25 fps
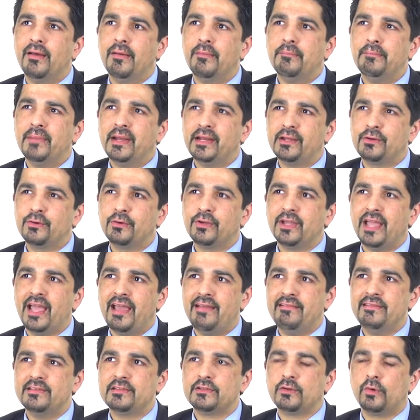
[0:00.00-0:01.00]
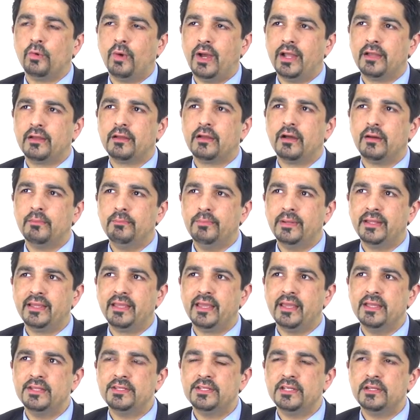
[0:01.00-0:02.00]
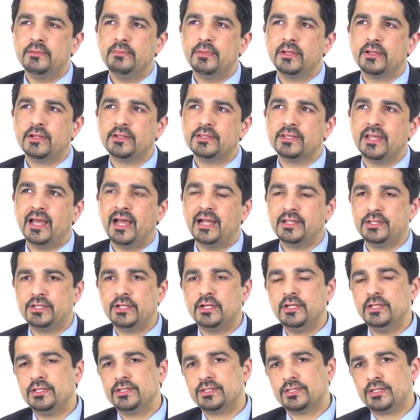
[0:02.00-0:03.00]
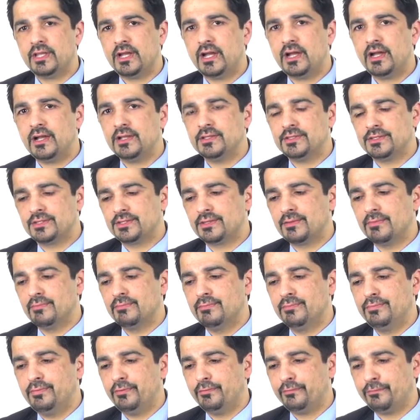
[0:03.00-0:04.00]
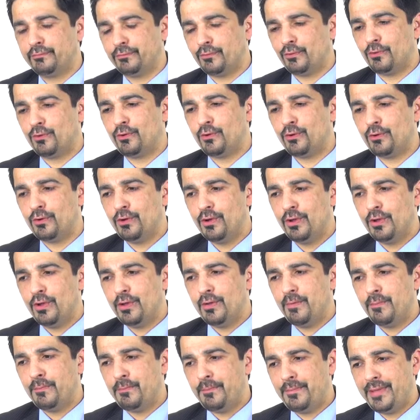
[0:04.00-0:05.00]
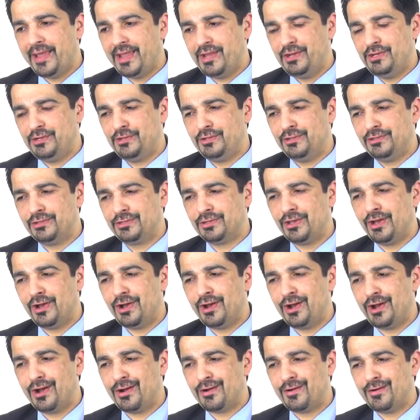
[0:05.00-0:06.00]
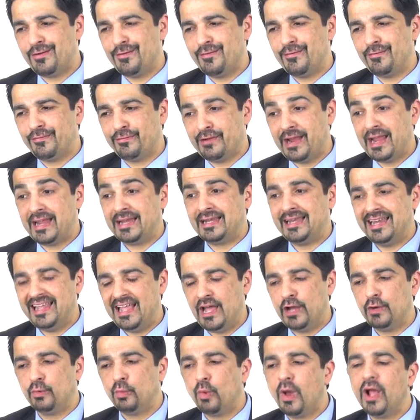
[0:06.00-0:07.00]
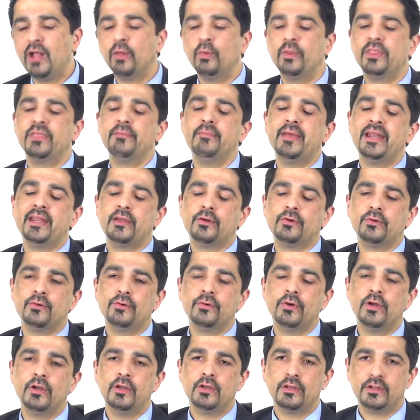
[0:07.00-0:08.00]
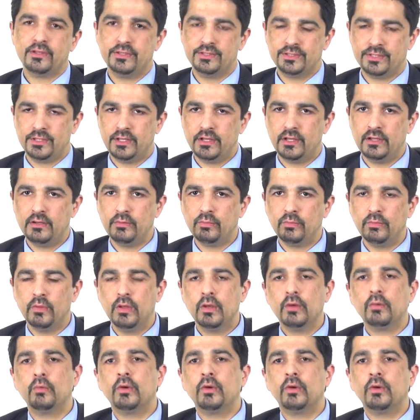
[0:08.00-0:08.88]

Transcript: Medical care is quite complicated because it actually starts before patients are frankly unwell with the medical concern.